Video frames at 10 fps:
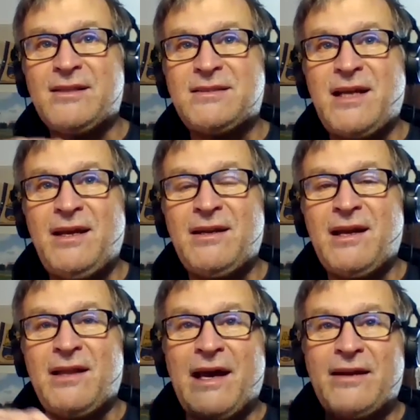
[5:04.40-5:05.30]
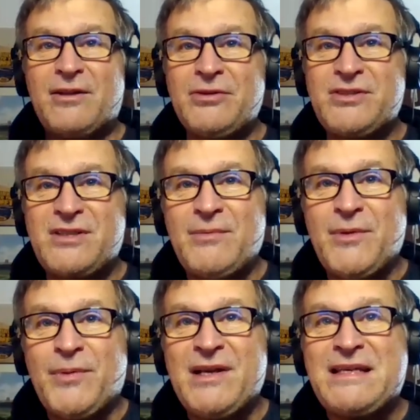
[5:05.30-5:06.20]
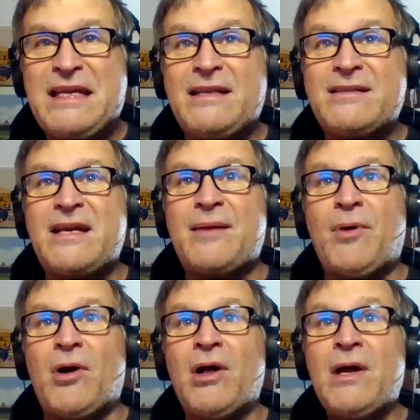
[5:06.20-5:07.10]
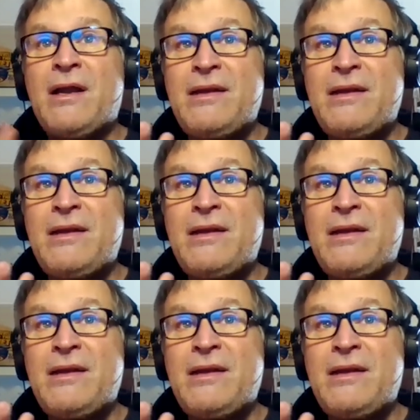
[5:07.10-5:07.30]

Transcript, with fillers: this state, and that includes the team that plays in St. Paul.